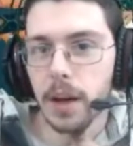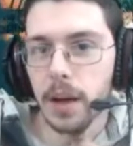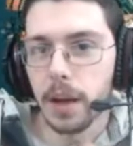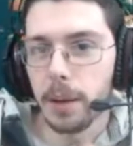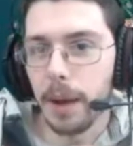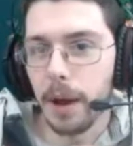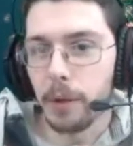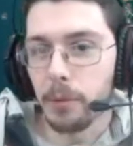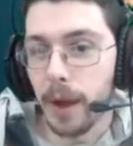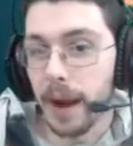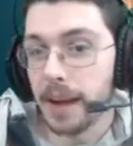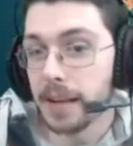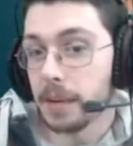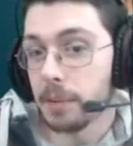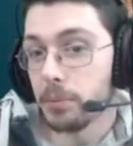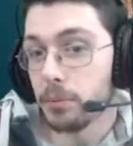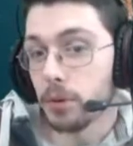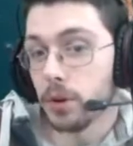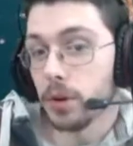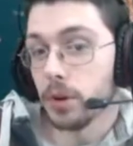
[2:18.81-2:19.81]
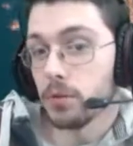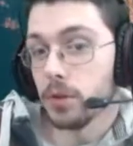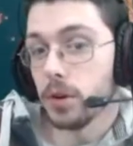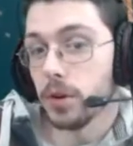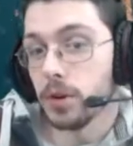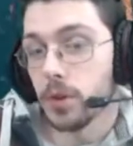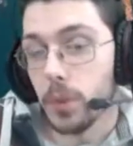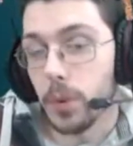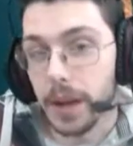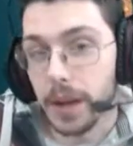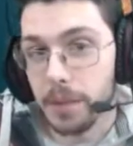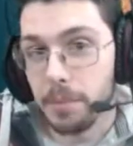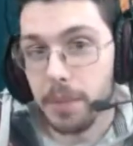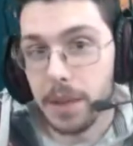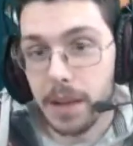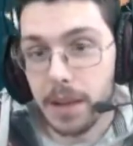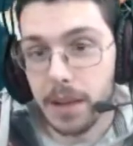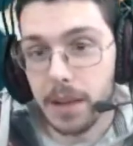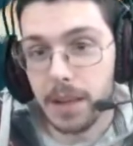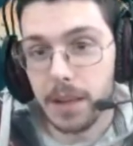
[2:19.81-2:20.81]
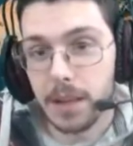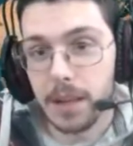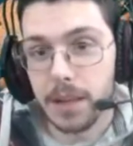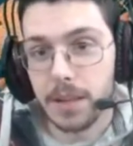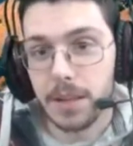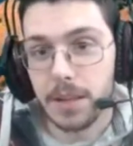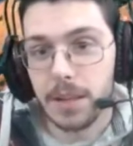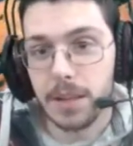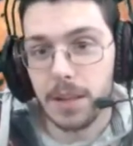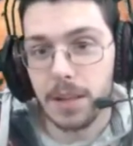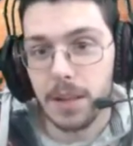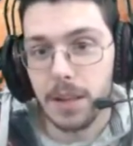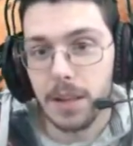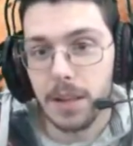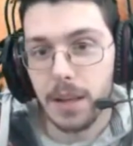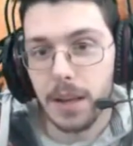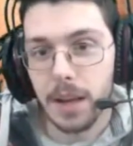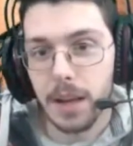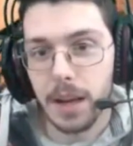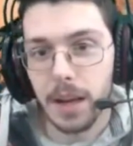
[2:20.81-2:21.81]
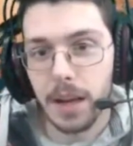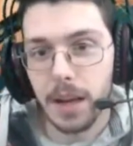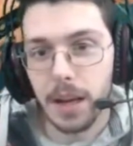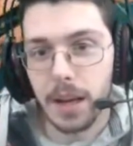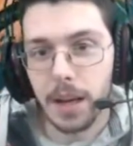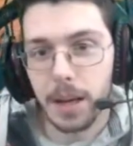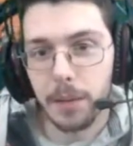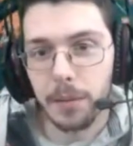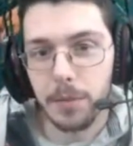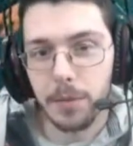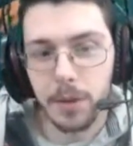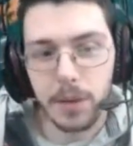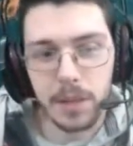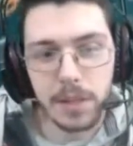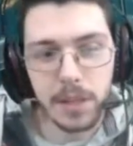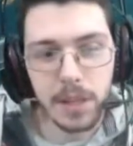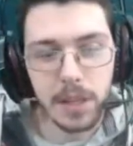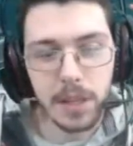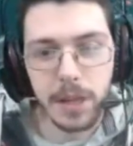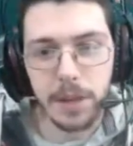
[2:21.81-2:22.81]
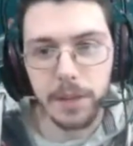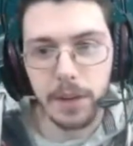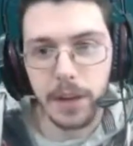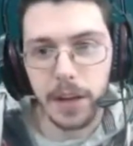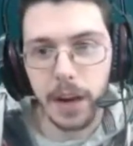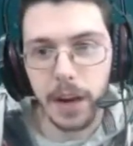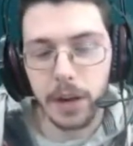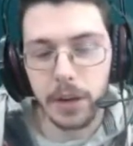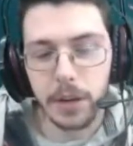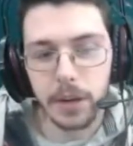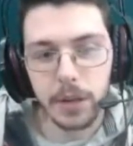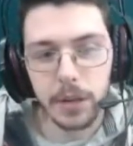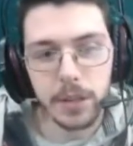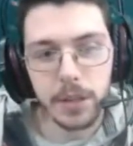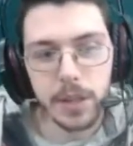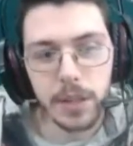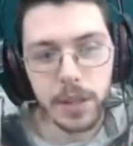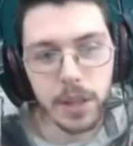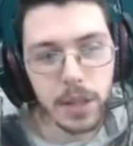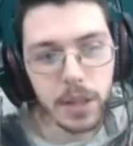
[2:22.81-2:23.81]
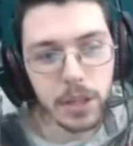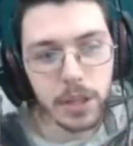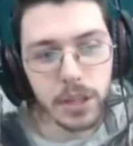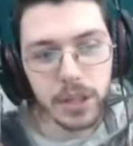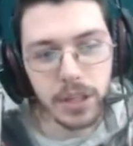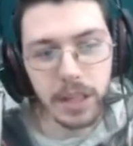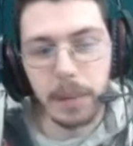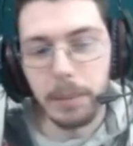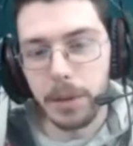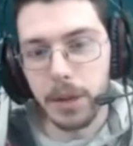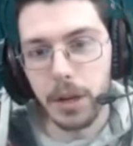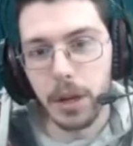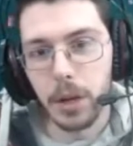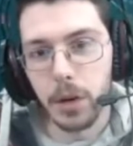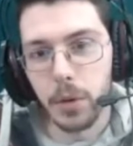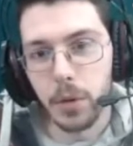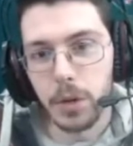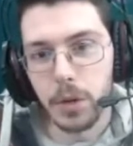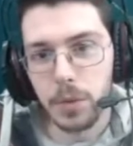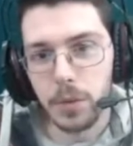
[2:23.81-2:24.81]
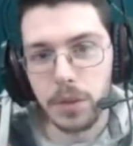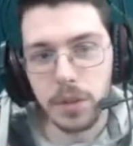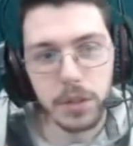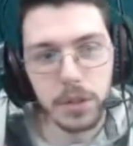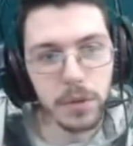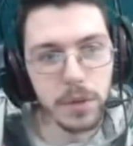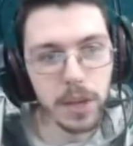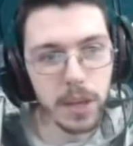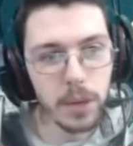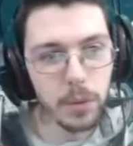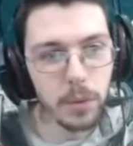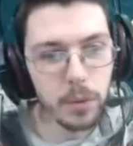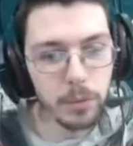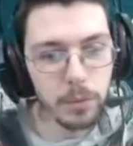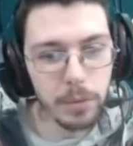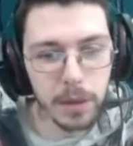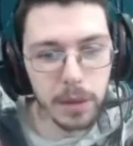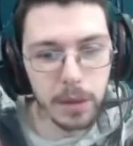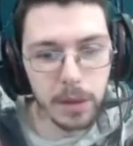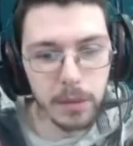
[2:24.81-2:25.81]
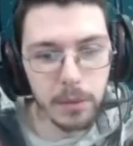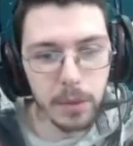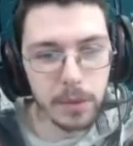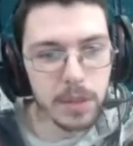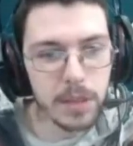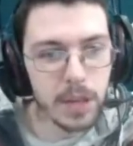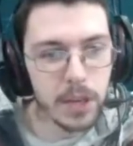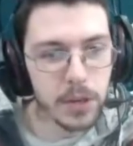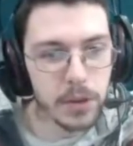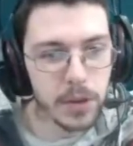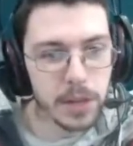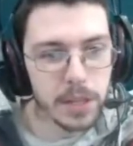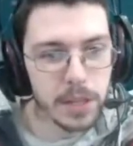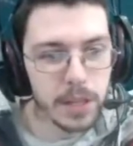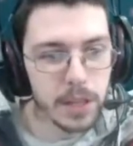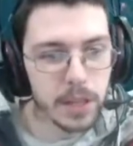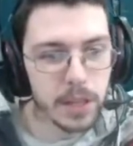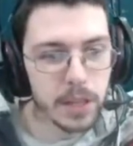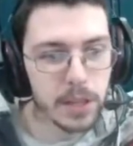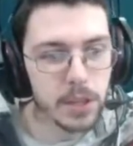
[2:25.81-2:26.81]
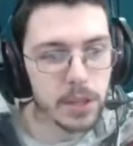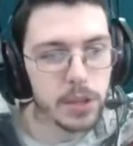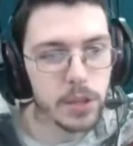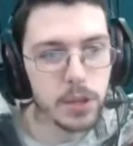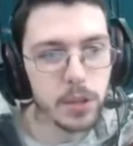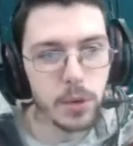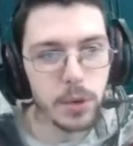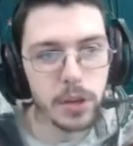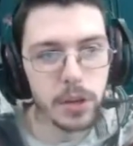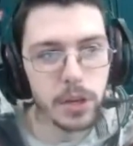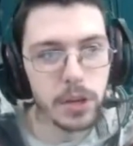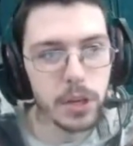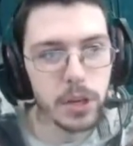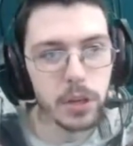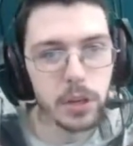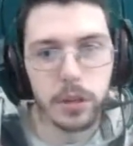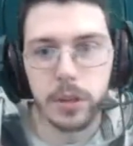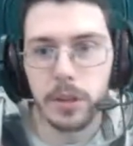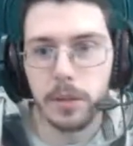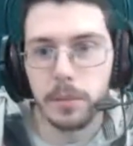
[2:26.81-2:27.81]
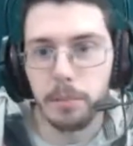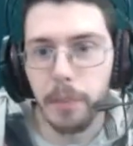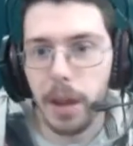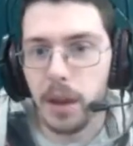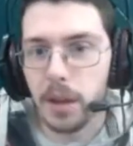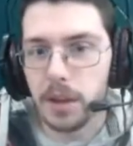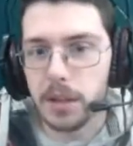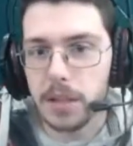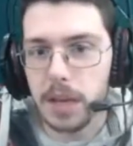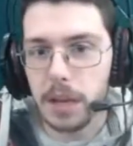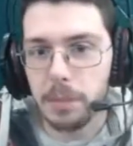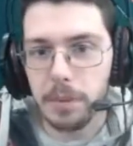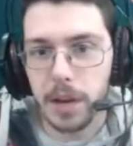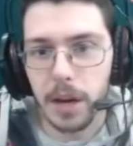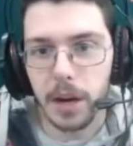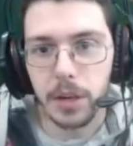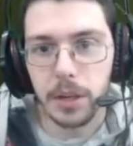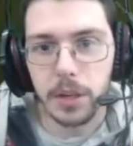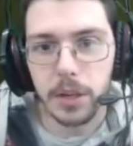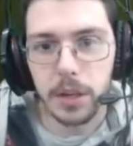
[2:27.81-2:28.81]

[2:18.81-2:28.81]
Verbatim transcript: I ranked up real, real quick because um, you can see the different characters. Just let me know which ones you think would be the most interesting. This is a Sword and Shield male type character.